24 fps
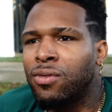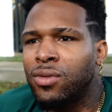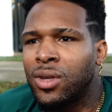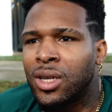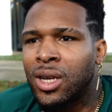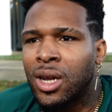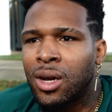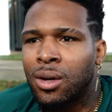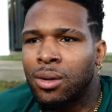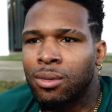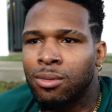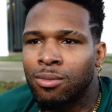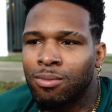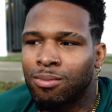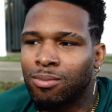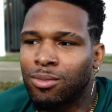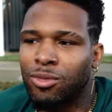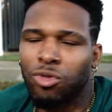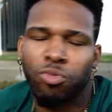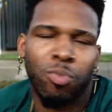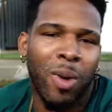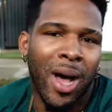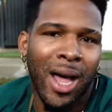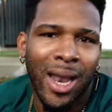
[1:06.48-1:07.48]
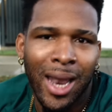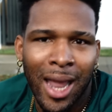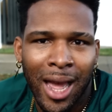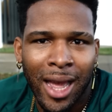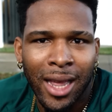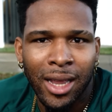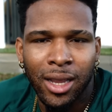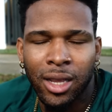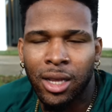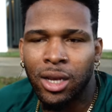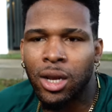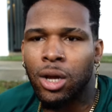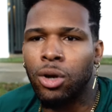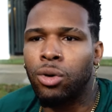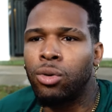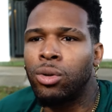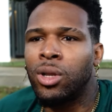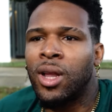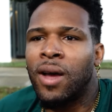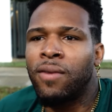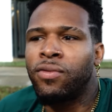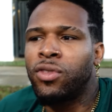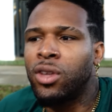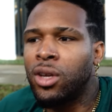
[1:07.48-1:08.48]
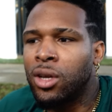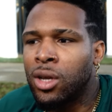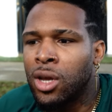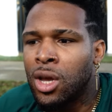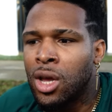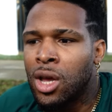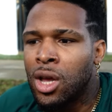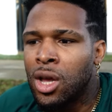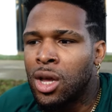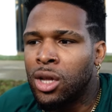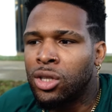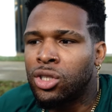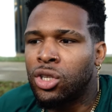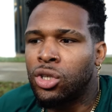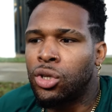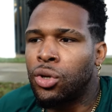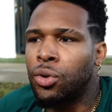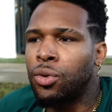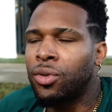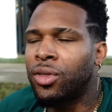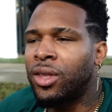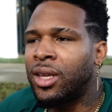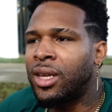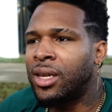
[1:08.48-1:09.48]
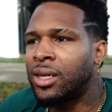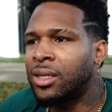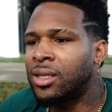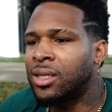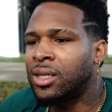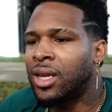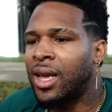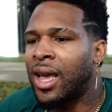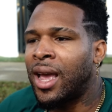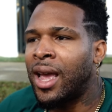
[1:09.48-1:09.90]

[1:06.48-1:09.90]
you know, spotlight, you know, who love to do things.